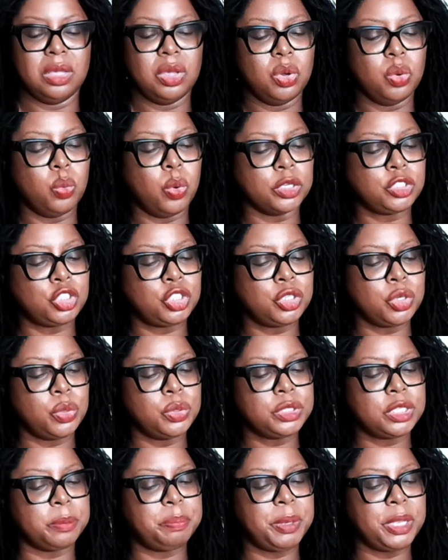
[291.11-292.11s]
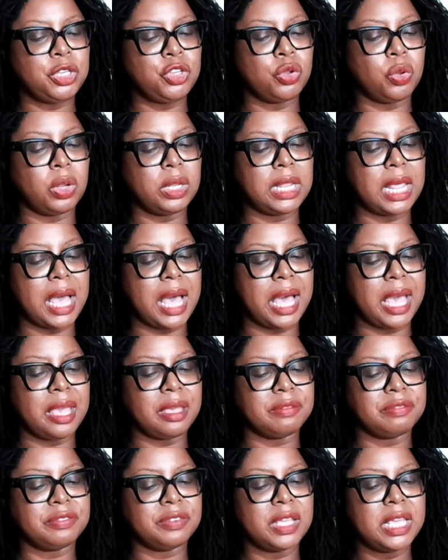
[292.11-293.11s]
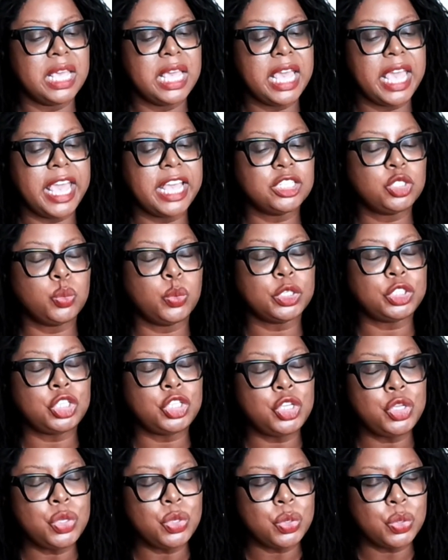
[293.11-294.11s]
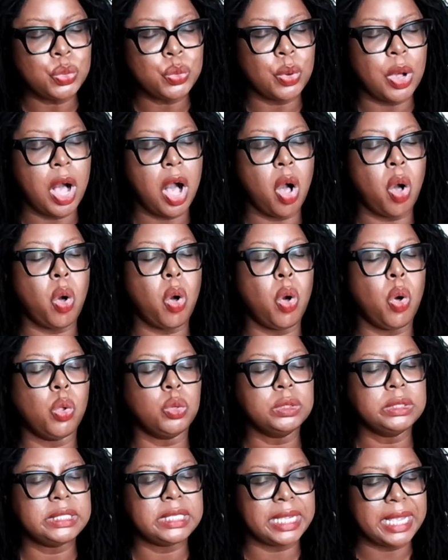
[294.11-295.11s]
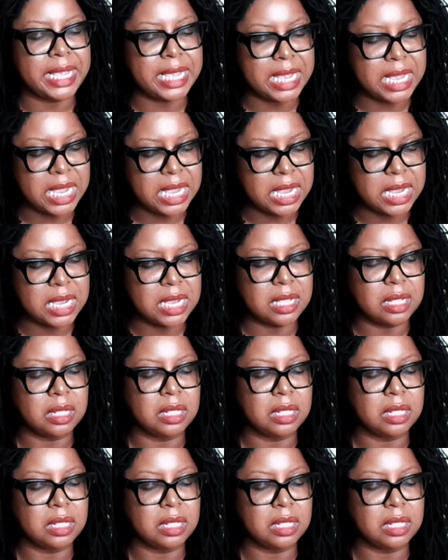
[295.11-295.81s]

What shows up in your life is what you are holding,